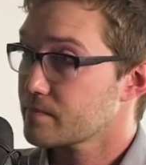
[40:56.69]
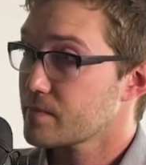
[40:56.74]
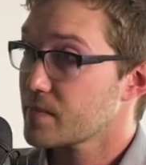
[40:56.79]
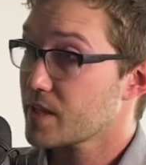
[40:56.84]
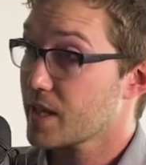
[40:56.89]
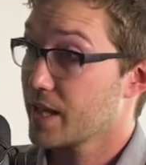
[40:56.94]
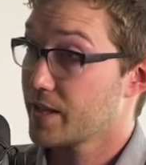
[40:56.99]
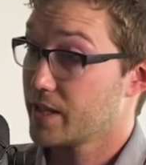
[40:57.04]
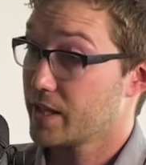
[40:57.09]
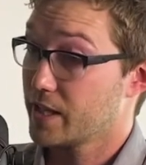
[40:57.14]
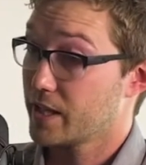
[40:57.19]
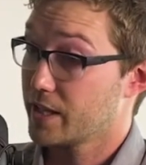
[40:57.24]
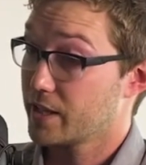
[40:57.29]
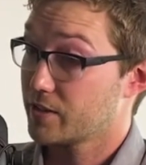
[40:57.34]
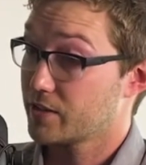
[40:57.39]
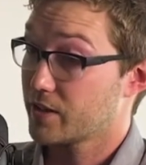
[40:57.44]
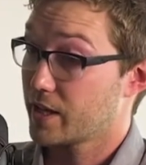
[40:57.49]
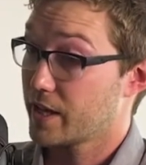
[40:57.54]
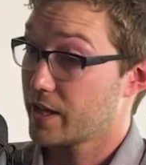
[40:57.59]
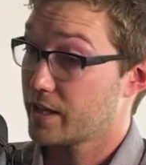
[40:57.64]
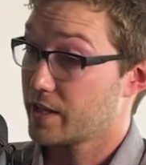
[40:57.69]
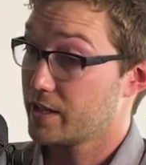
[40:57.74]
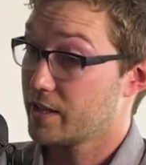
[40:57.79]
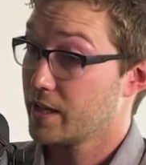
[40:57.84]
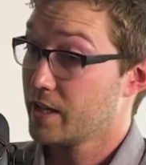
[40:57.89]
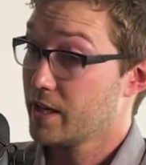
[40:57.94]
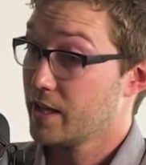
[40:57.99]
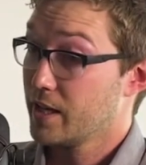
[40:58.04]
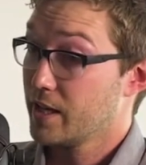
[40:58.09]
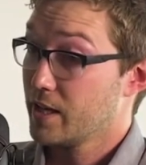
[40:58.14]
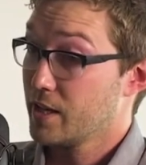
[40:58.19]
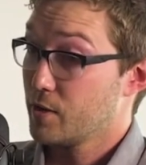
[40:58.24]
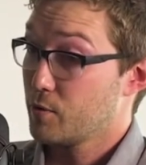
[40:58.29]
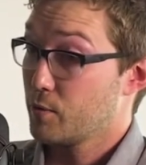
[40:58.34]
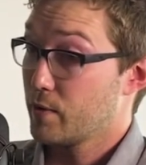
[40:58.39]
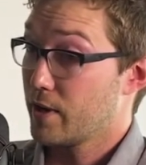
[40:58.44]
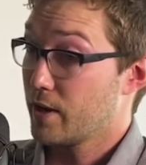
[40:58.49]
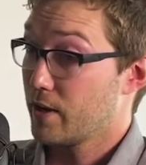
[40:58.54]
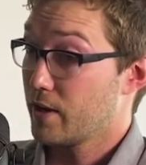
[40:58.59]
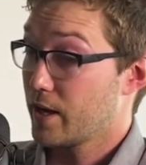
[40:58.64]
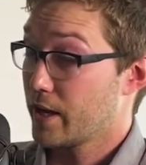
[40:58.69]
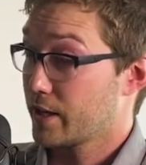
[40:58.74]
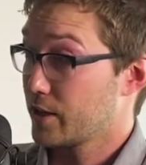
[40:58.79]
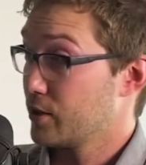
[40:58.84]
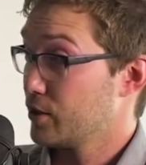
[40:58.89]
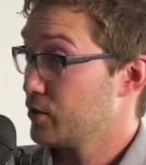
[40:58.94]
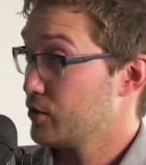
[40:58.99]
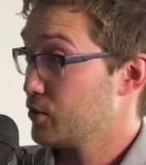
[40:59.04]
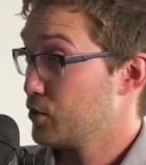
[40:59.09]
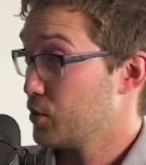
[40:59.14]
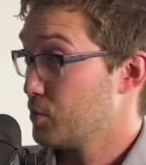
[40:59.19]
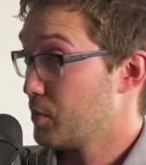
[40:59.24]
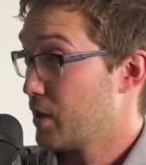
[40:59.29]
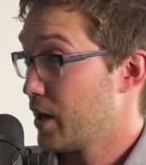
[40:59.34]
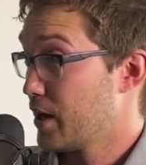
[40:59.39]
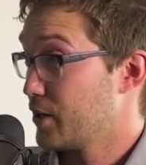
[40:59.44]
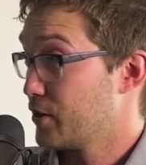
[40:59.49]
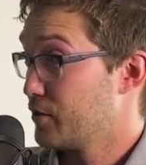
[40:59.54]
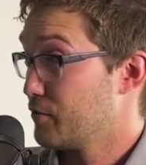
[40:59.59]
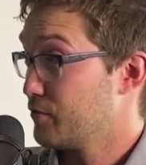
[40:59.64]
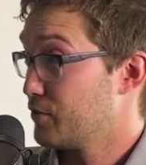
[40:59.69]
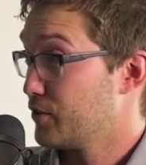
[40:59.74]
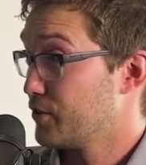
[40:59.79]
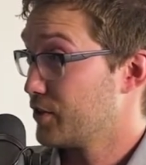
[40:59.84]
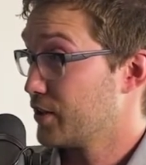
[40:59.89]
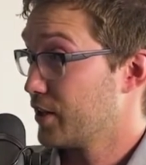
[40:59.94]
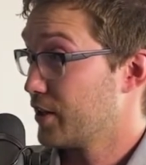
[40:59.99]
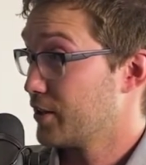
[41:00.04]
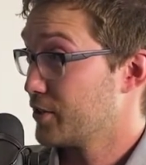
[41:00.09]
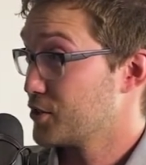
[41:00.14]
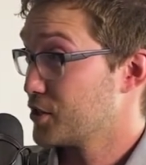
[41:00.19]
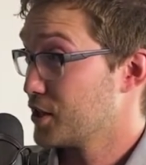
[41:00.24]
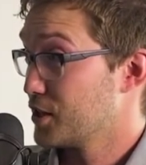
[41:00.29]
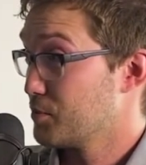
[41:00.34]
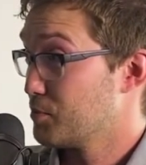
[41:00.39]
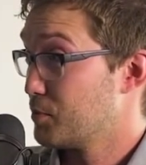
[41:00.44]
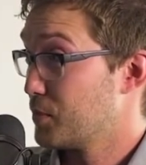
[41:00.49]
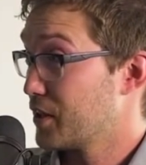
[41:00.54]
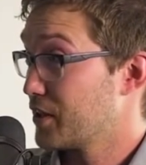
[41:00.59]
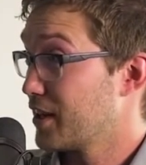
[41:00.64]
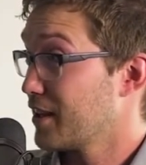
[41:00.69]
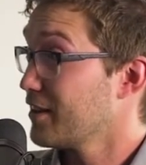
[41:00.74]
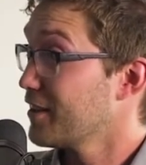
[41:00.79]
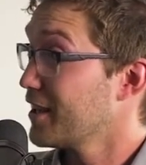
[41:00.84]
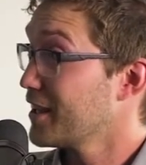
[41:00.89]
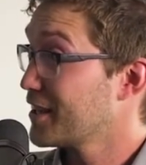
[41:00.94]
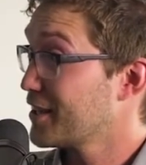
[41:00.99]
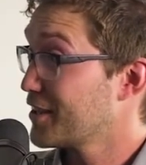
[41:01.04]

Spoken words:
And then I decided, well, I could do a minor in physiology, but I like it